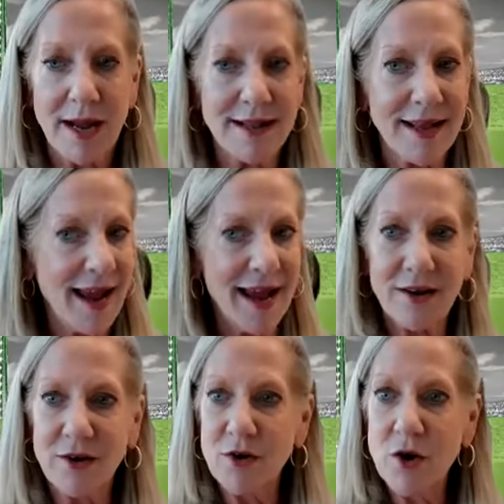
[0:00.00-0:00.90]
And they
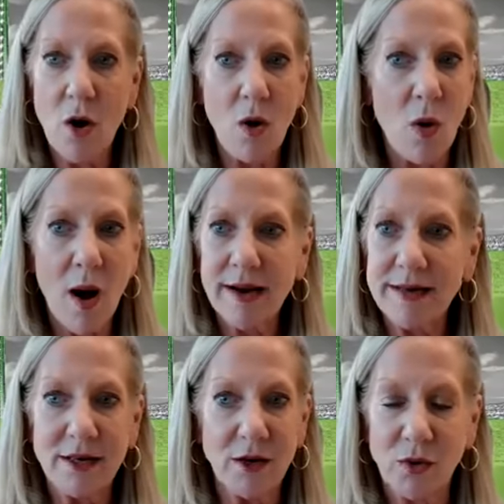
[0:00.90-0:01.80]
had no
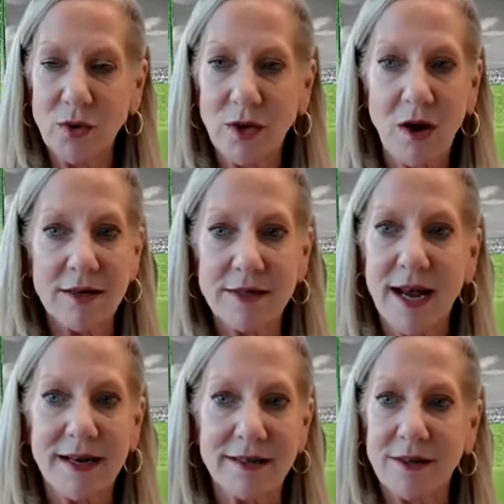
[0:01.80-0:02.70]
idea who to
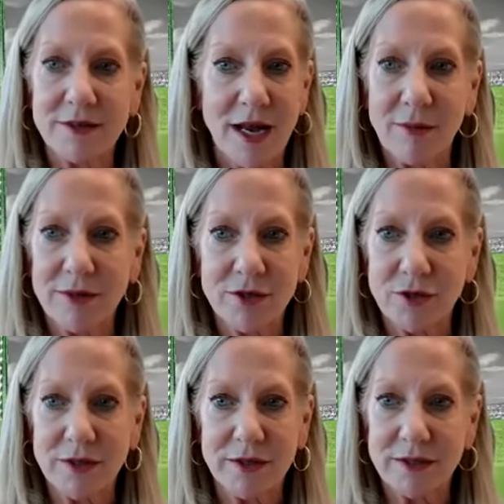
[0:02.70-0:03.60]
contact in their cyber
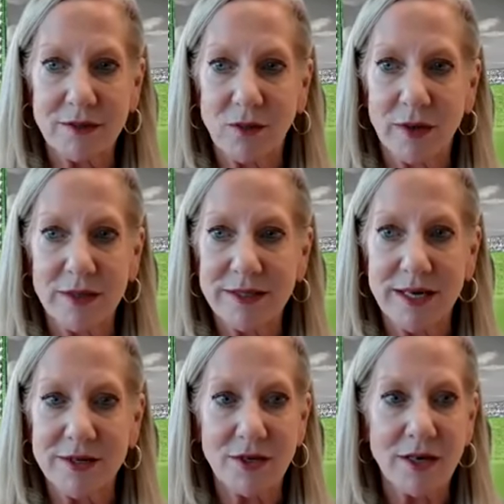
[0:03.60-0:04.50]
insurance
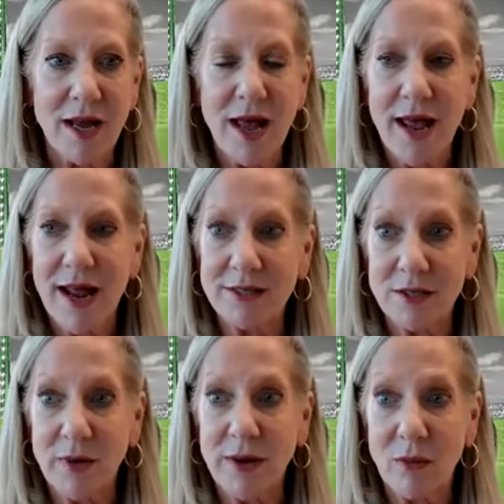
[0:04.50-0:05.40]
organization. And
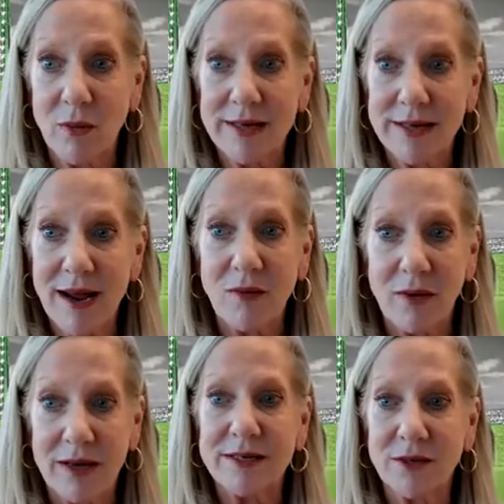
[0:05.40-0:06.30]
so it went down
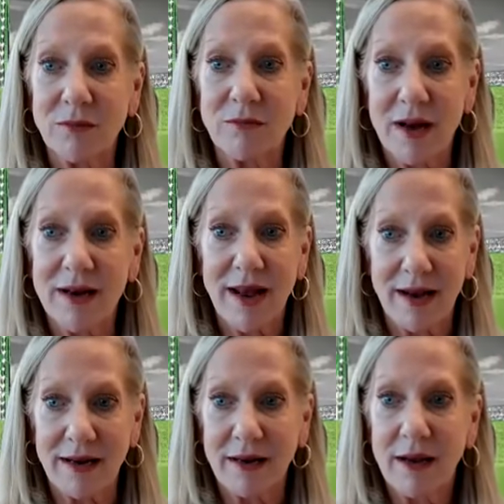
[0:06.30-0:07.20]
until
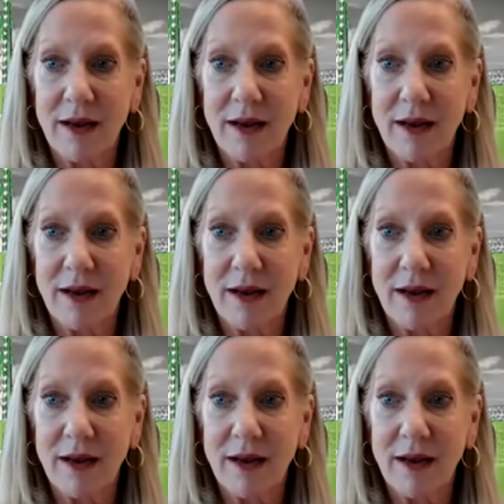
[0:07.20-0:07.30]
Monday.